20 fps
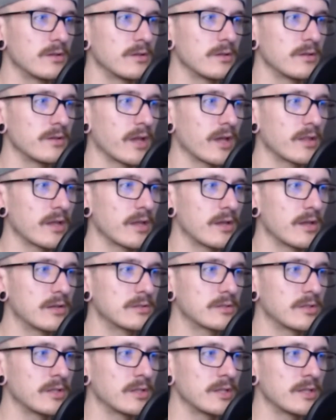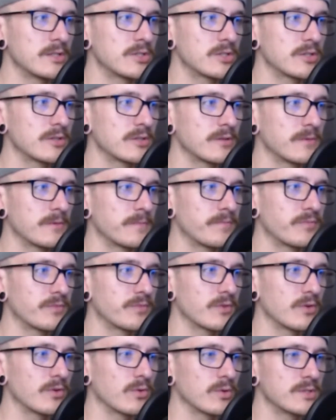Now they unclinch.
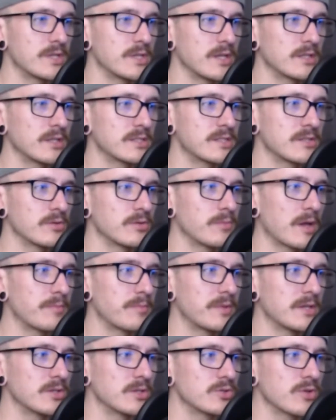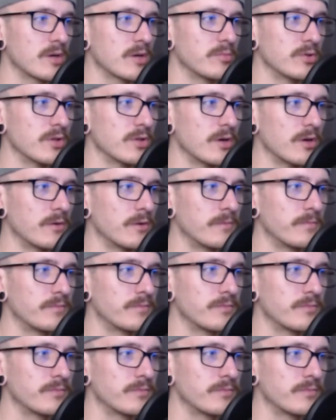Ortega still might be in trouble, though.